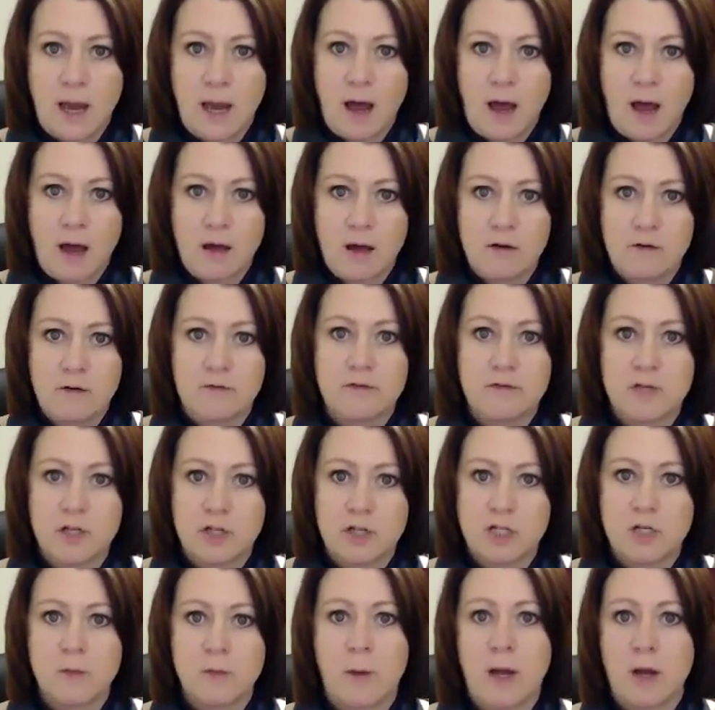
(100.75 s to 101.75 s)
have
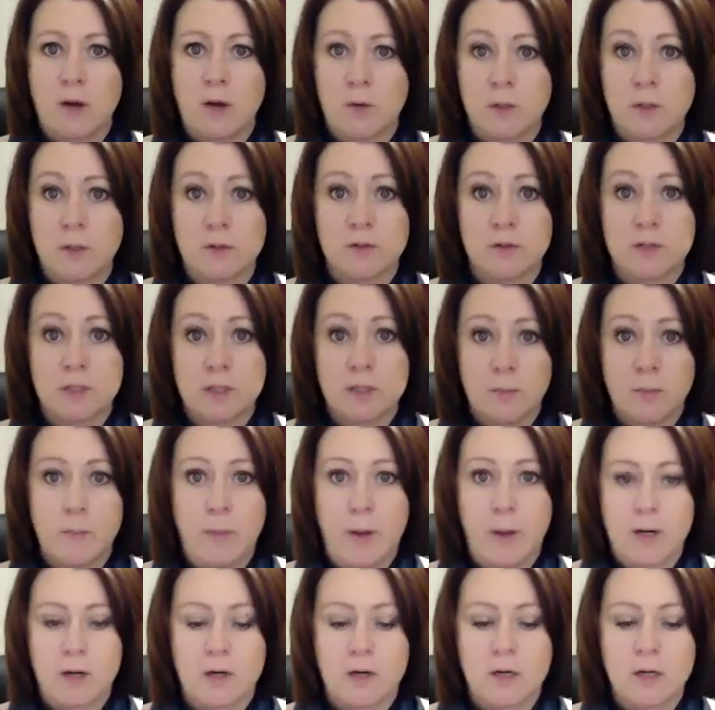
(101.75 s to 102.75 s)
touching my oils, the
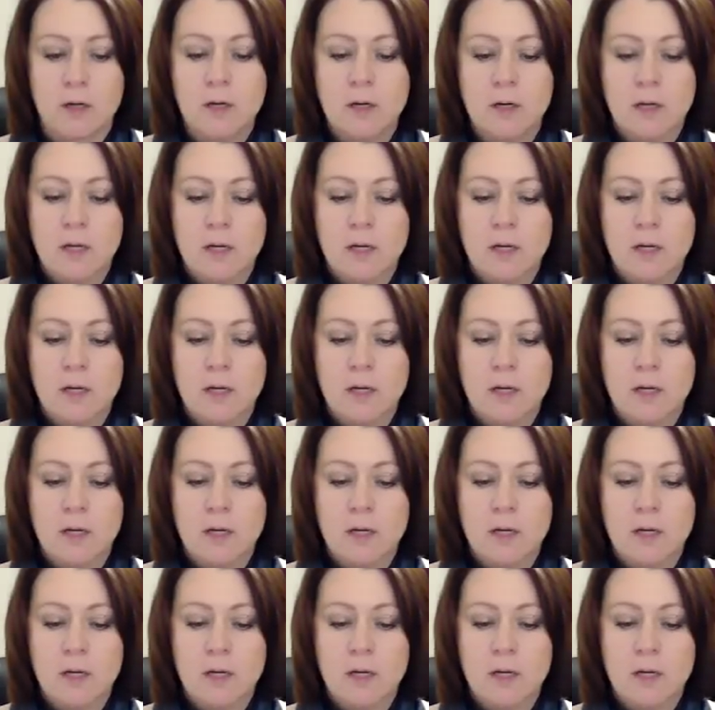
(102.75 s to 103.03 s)
better.